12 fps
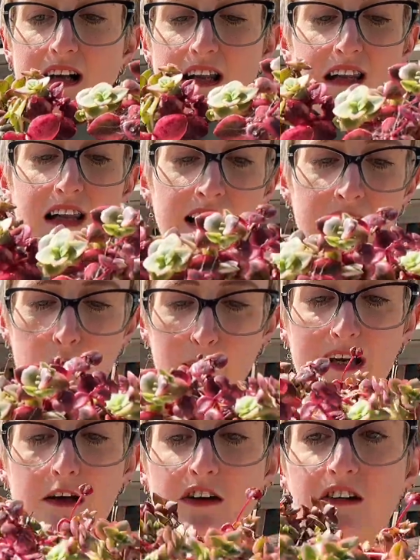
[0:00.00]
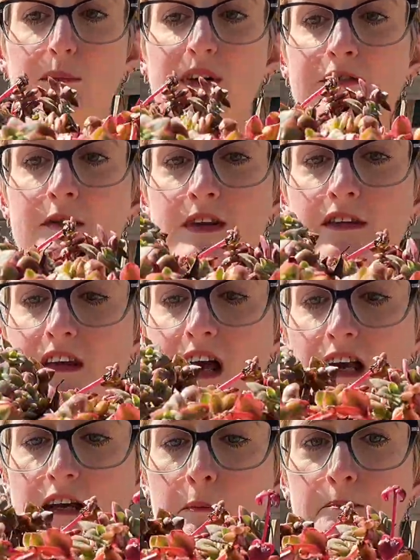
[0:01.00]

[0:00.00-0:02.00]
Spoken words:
Little bit crispy from the sun.